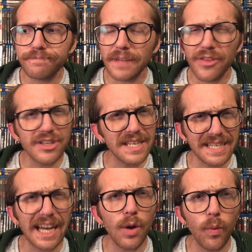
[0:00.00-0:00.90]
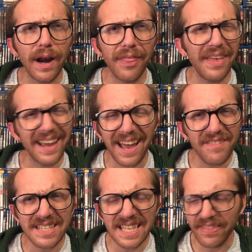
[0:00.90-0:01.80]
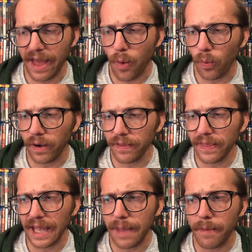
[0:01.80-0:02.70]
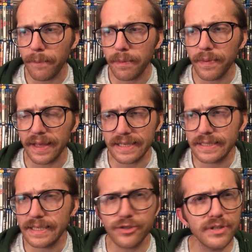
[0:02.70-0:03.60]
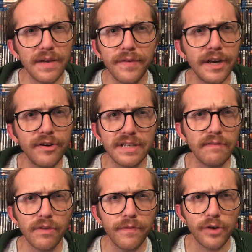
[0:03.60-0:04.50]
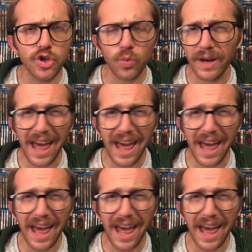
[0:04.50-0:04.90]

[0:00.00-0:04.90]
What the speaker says: There's a second one, I think. I haven't seen that one. I think that came out maybe like 6 or 7 years after the first one.